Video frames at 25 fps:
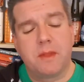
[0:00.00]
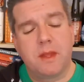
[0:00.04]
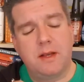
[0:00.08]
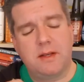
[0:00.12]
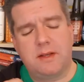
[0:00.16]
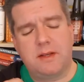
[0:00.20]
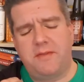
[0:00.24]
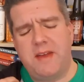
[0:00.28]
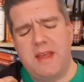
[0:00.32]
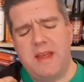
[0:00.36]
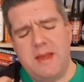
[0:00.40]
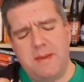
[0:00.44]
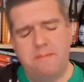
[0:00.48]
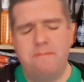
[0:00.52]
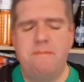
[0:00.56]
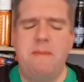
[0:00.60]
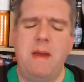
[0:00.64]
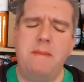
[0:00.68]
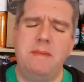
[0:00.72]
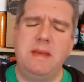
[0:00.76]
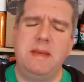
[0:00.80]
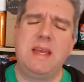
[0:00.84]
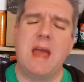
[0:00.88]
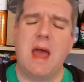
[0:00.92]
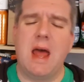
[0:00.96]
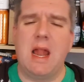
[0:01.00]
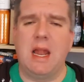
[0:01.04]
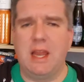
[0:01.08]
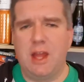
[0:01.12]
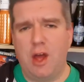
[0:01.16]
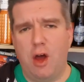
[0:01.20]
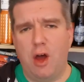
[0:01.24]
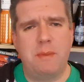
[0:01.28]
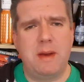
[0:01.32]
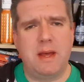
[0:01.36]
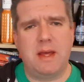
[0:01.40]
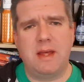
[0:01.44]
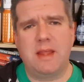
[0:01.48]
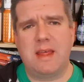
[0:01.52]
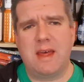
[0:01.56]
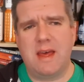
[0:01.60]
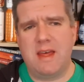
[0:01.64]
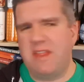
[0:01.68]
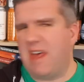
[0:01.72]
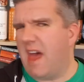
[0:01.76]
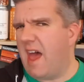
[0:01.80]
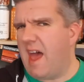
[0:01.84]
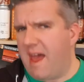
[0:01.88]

I think you maybe get a little bit of the